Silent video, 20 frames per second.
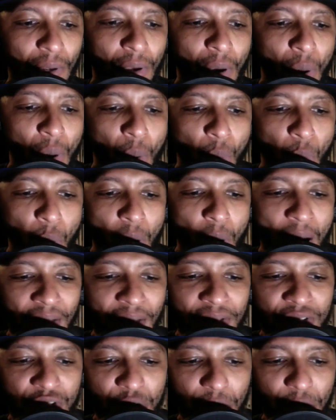
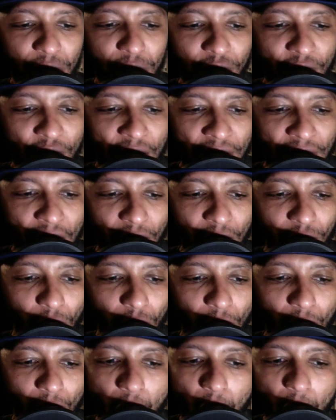Wallace doing fine out
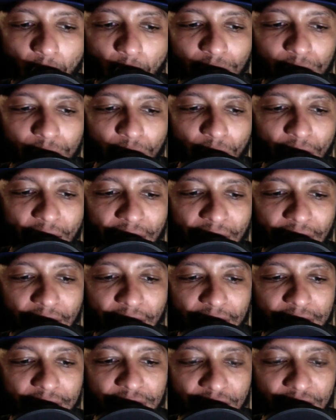front. Only Brad K
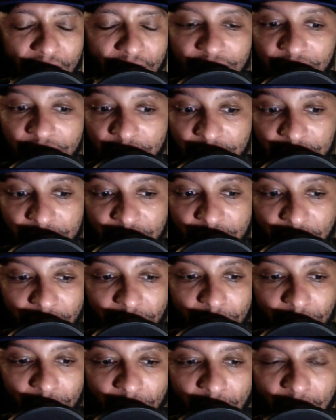is less than a
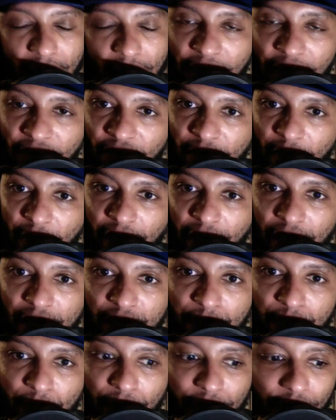second behind. Everybody else
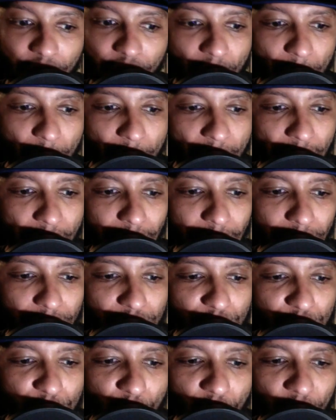pretty far back at
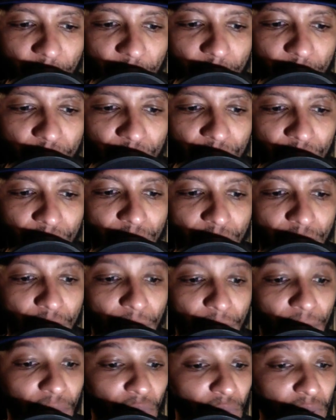this point.
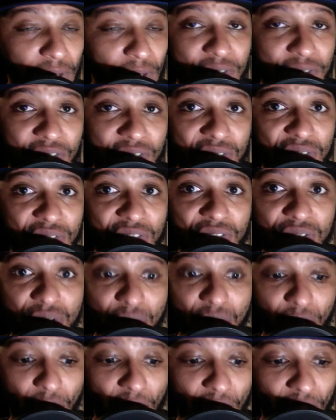Priest still
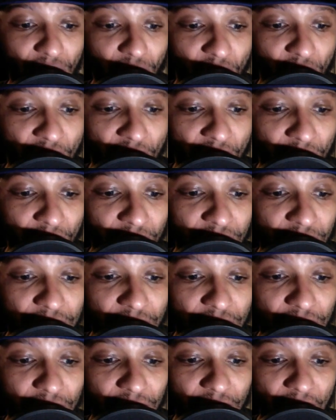running well. He
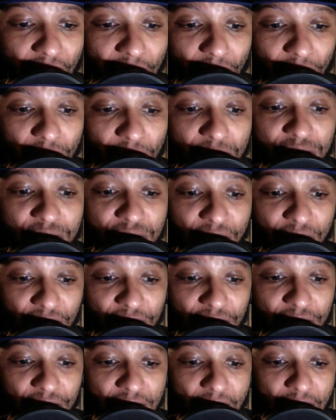and Logano still in
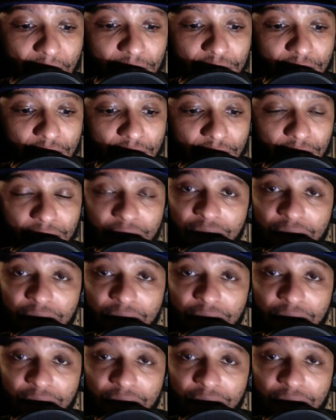the top 10.